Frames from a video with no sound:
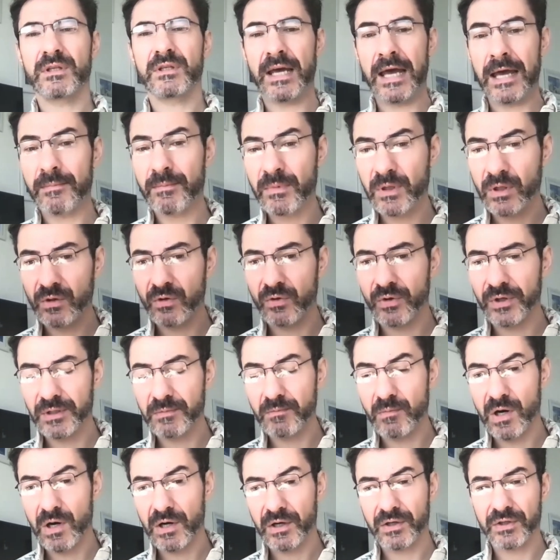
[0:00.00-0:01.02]
the amyloid
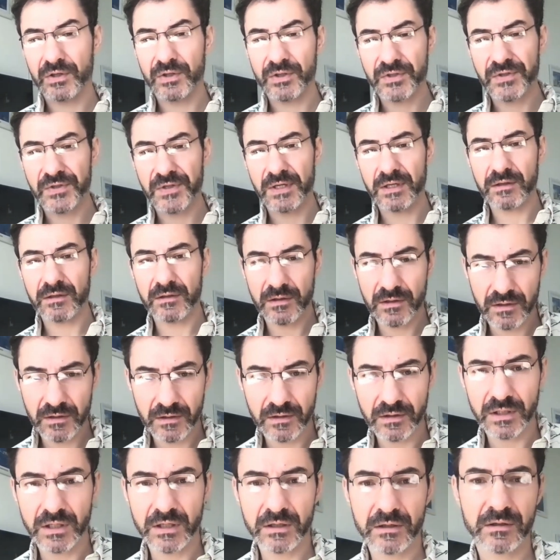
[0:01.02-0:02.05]
markers in
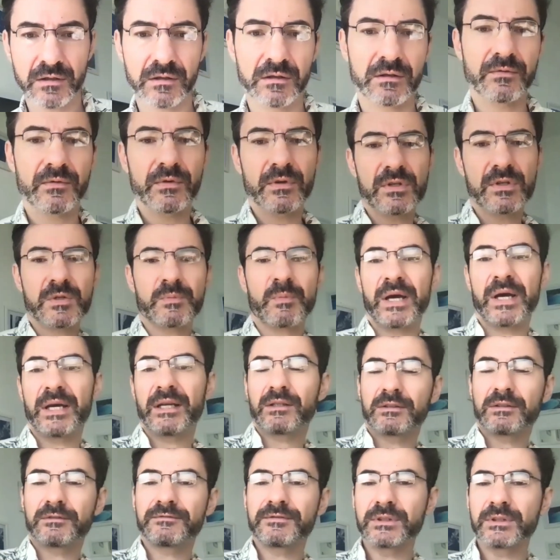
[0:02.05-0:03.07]
the
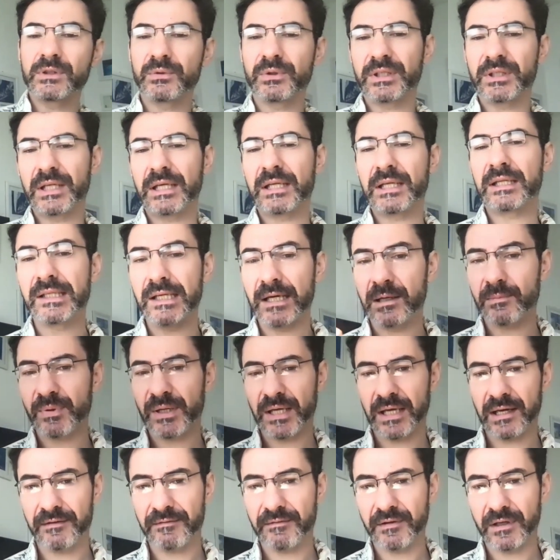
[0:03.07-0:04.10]
spinal fluid end up
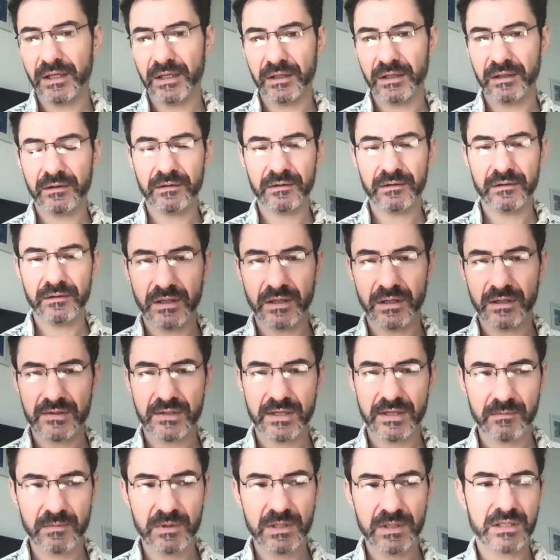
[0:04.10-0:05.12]
having
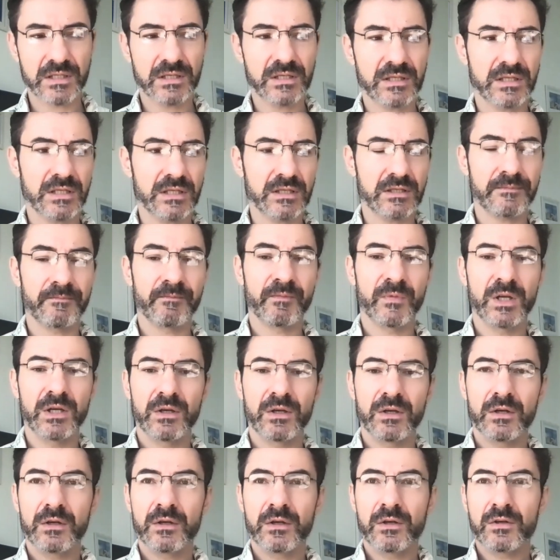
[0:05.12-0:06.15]
Alzheimer's disease.
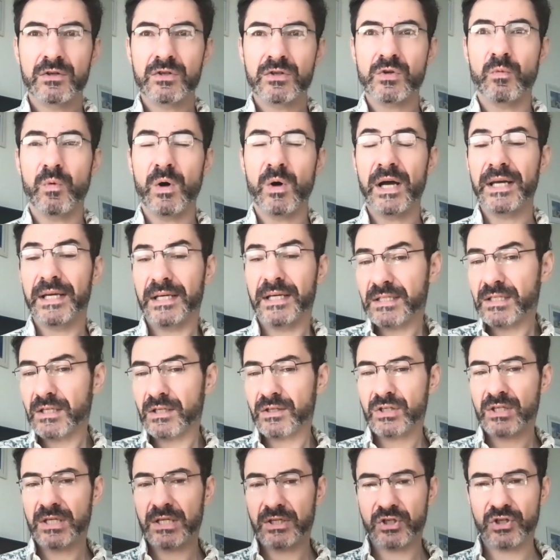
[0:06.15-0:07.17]
So why is
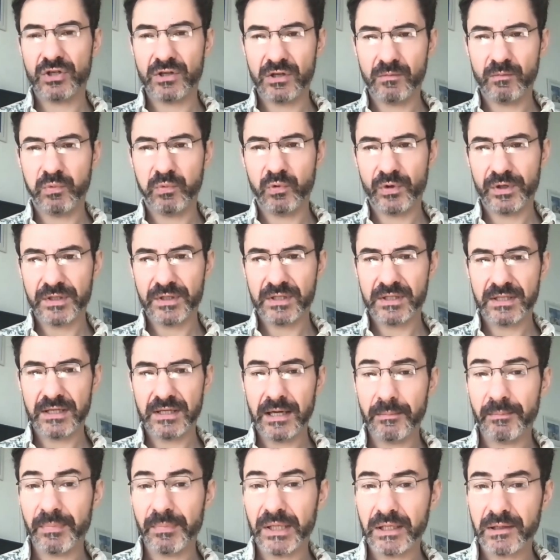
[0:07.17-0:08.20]
this such an important
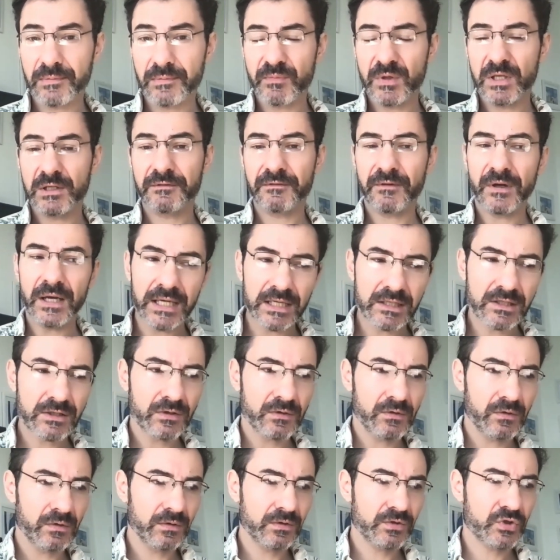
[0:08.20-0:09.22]
topic? If I
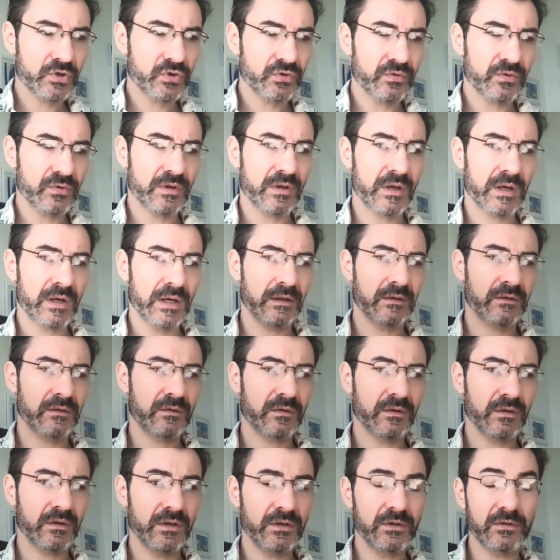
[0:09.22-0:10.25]
told you that
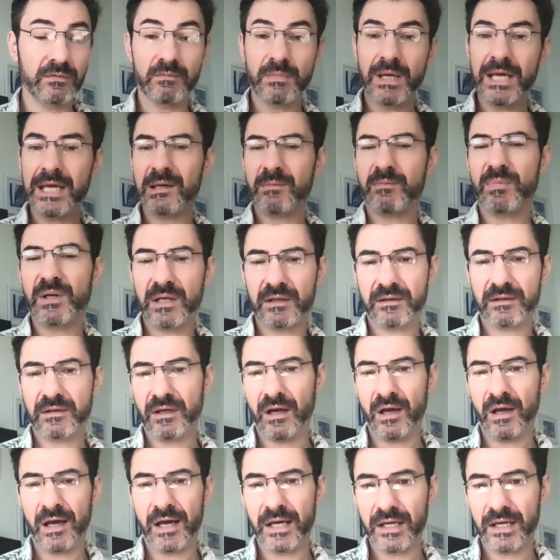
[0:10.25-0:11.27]
you may be at the
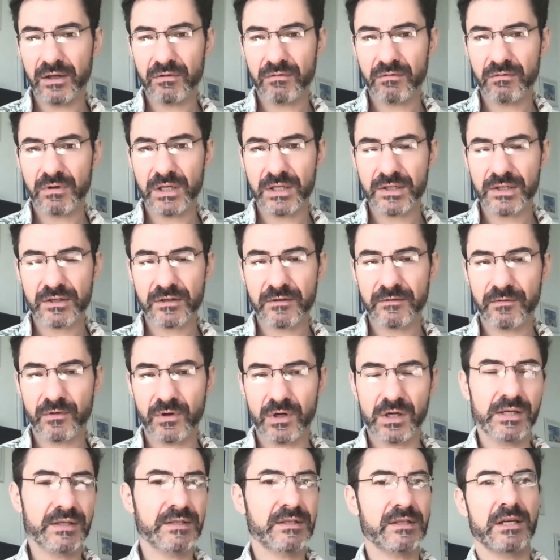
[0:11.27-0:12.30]
higher risk
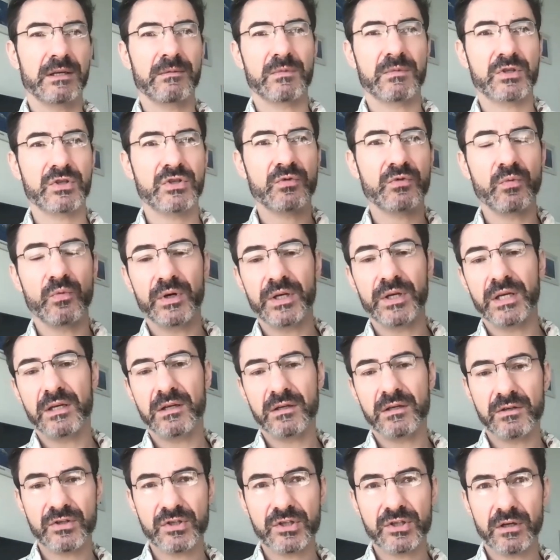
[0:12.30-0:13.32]
for Alzheimer's 20
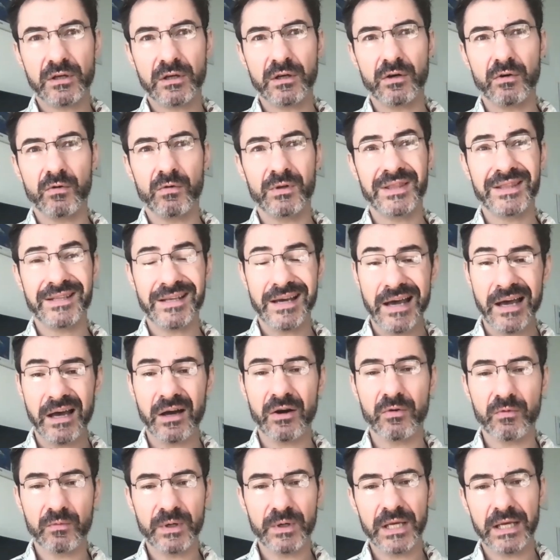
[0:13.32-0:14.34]
years ago,
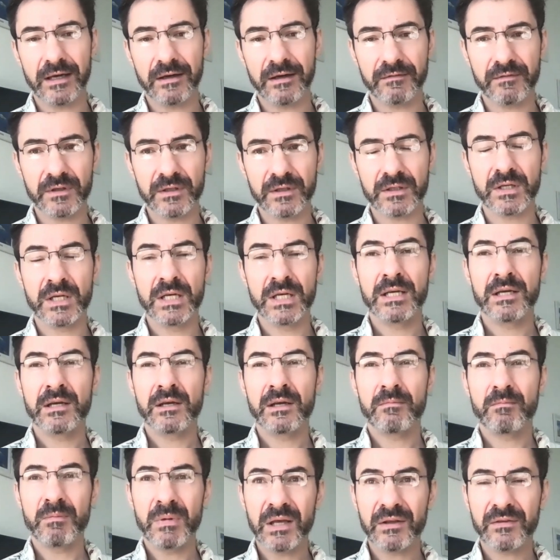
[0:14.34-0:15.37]
now we have a
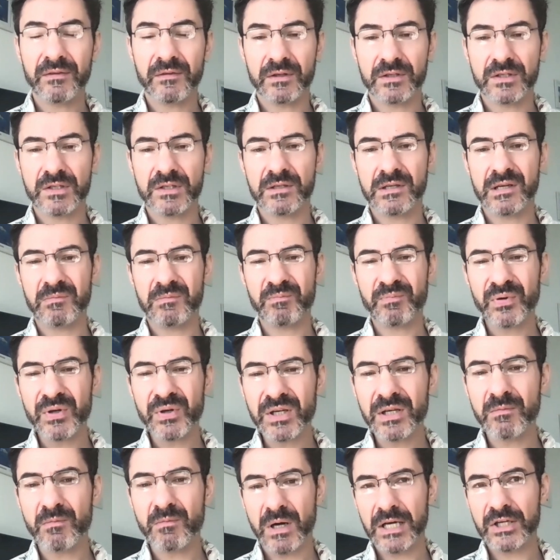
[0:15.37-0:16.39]
methods that
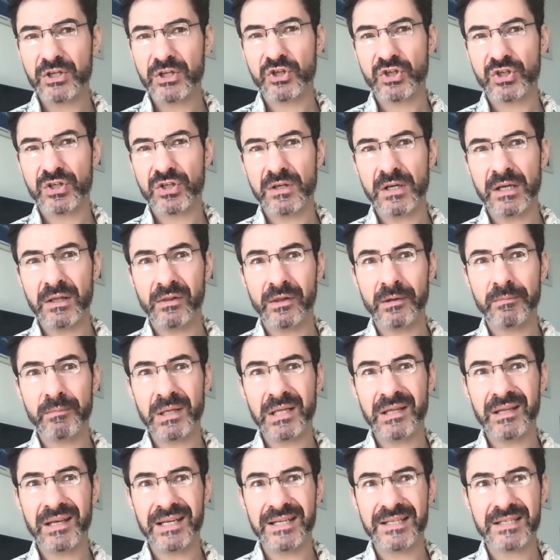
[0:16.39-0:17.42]
pretty much
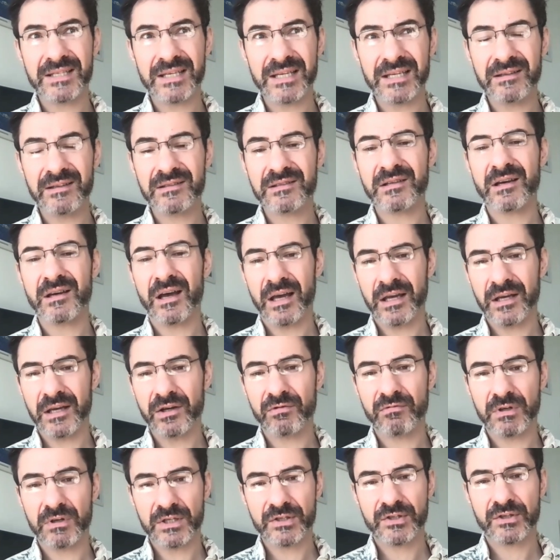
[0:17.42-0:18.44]
eliminates
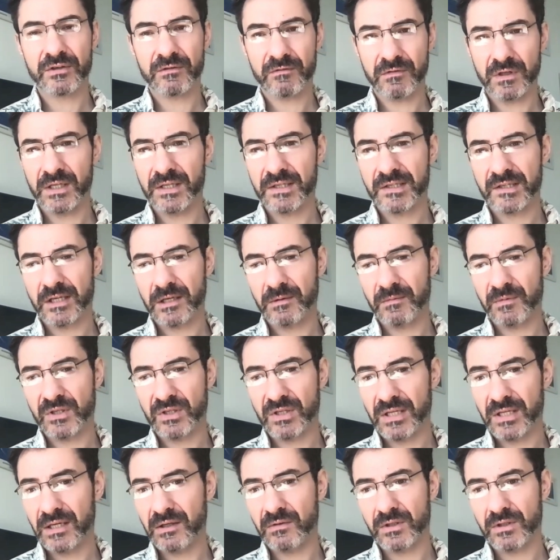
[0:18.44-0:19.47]
entire risk of Alzheimer's
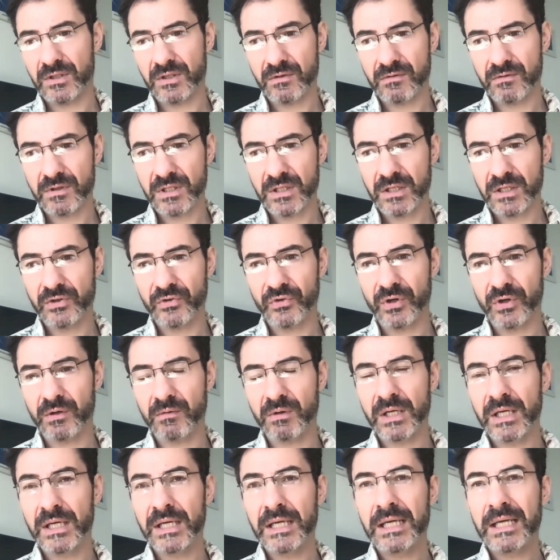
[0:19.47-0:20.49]
down to
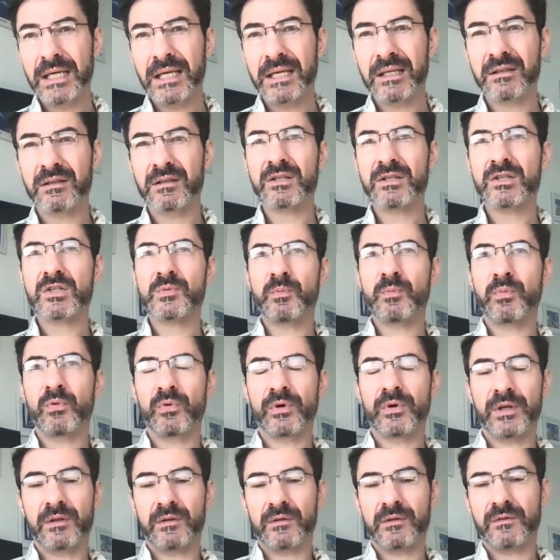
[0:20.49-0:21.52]
zero. At this
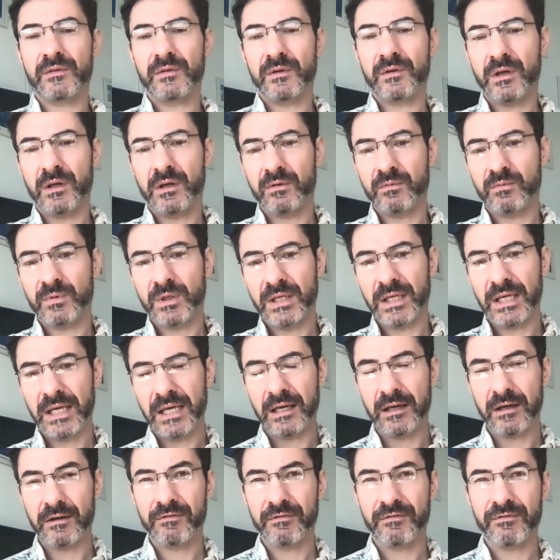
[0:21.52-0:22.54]
point, we
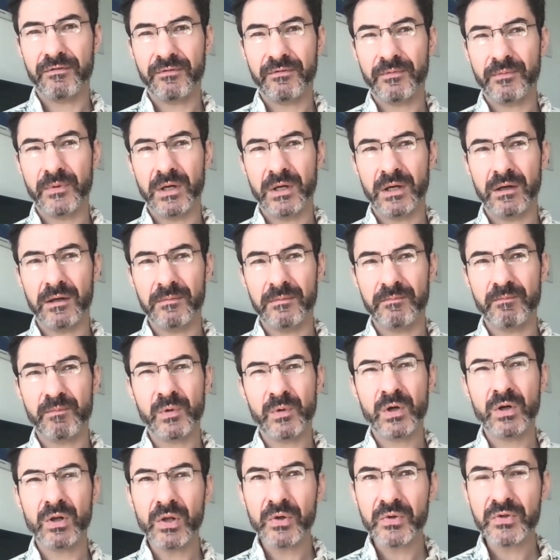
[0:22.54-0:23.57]
have
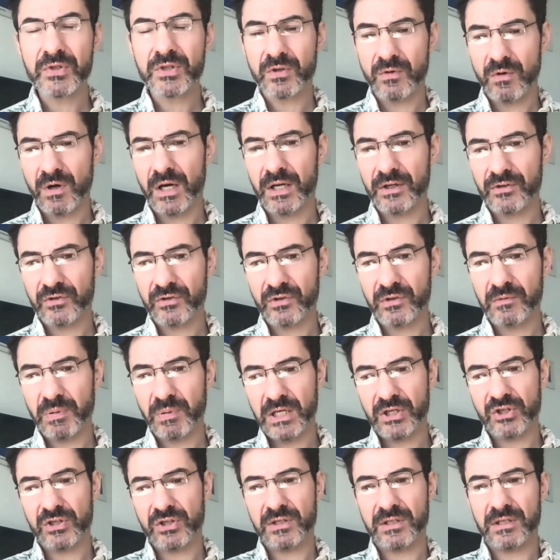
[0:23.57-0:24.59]
close to 100
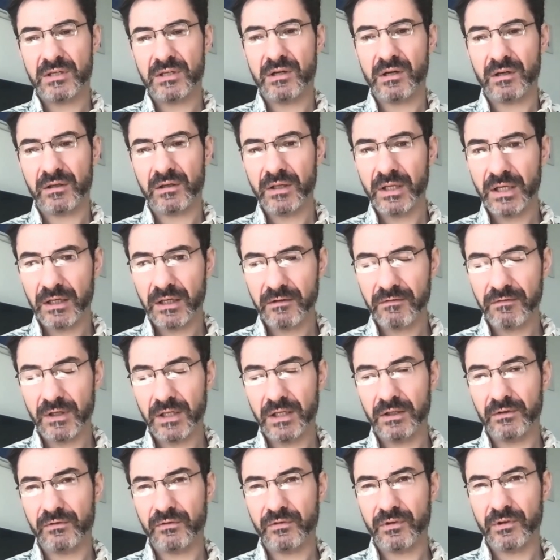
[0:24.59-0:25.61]
patients in our clinic
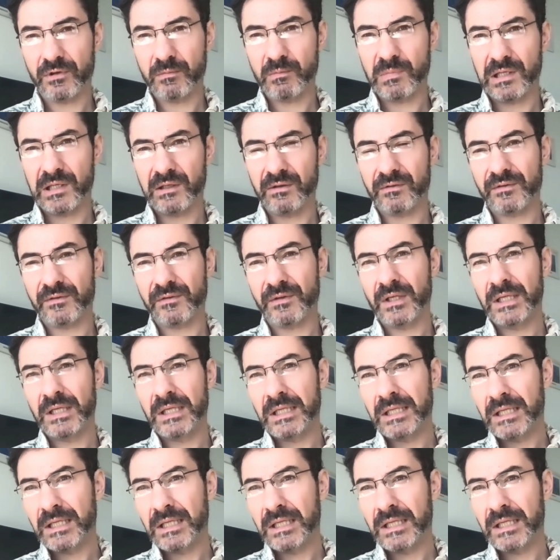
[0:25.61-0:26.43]
followed for about